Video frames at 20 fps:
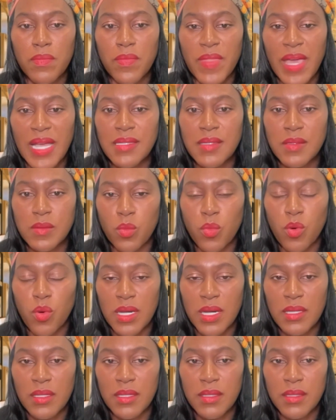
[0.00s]
that's
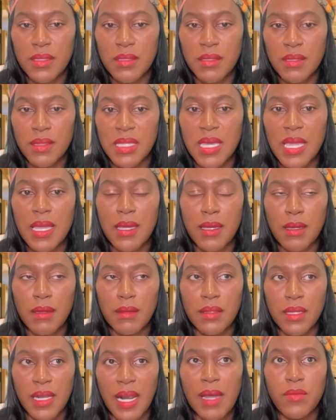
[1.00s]
one thing
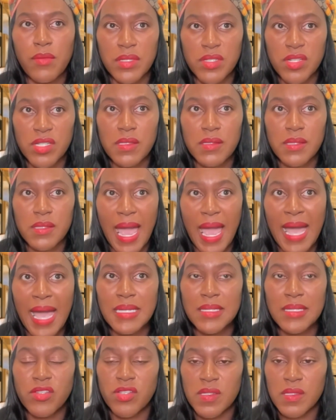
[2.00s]
that I would just
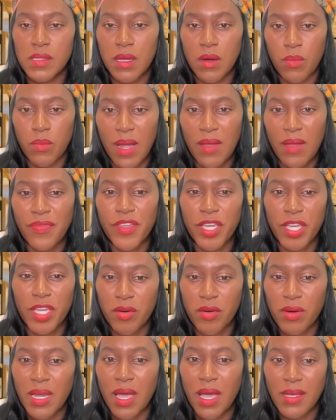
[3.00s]
add, is just around the
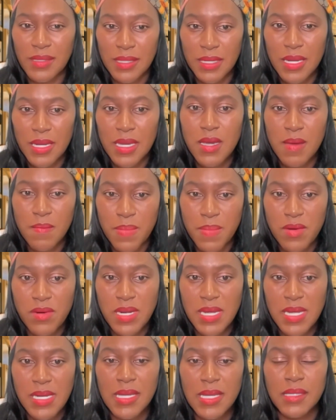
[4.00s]
curiosity
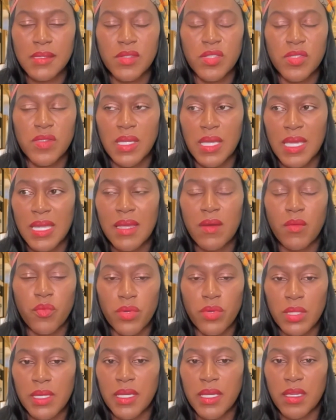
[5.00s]
component, is just getting
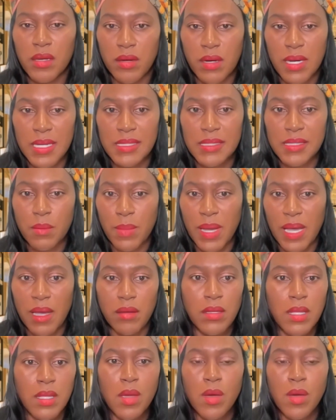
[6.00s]
really curious
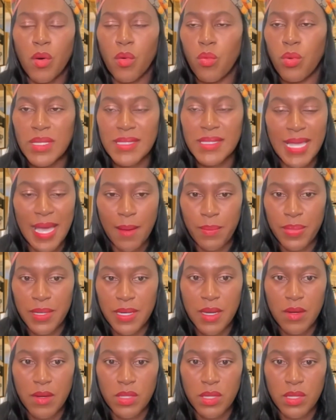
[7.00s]
about what's
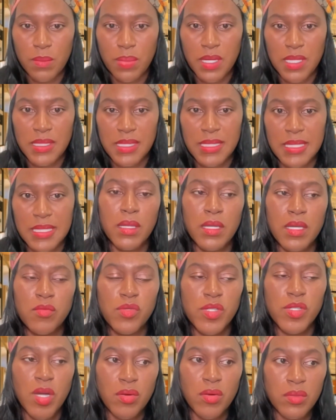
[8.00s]
happening with the person. You
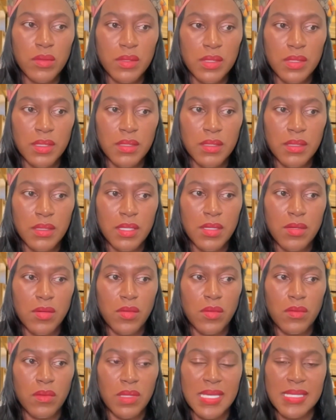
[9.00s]
don't
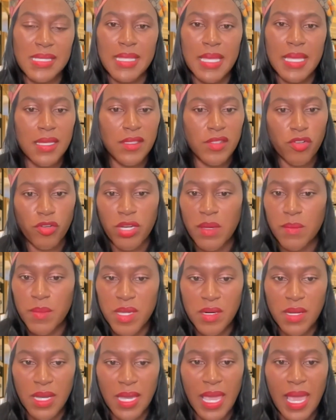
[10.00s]
do these things or
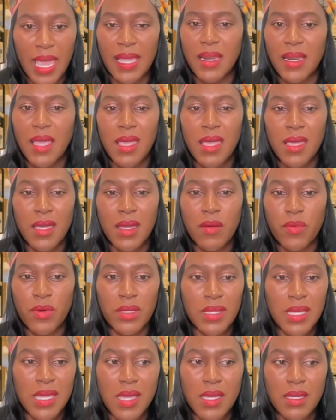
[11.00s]
communicate, it
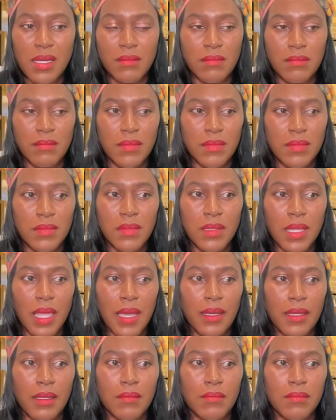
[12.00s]
really,
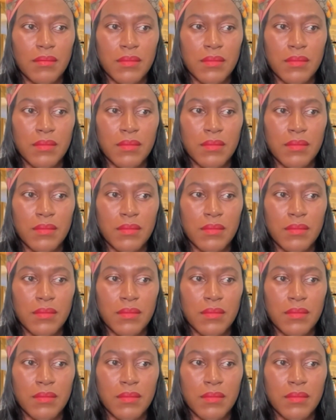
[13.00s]
like,